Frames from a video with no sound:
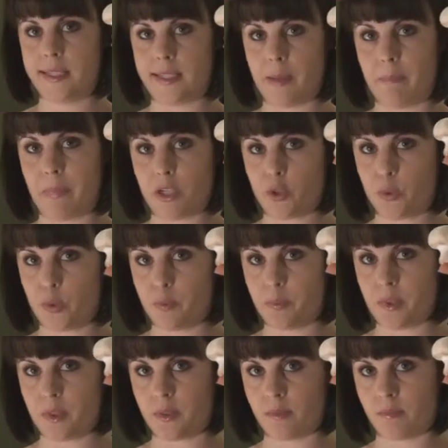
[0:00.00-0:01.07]
Some
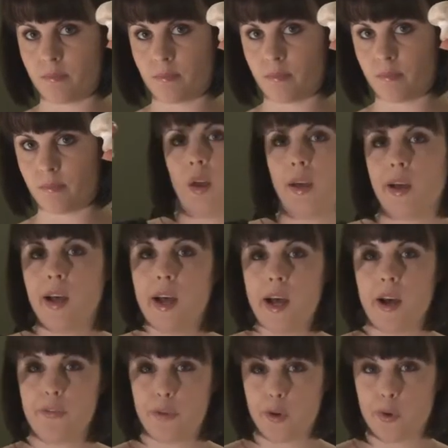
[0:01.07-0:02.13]
mushrooms.
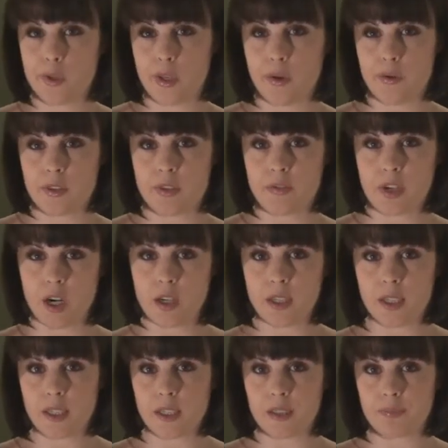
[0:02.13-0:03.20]
A few cloves of
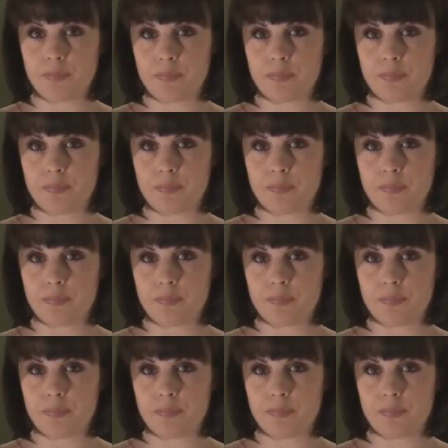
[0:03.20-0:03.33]
garlic.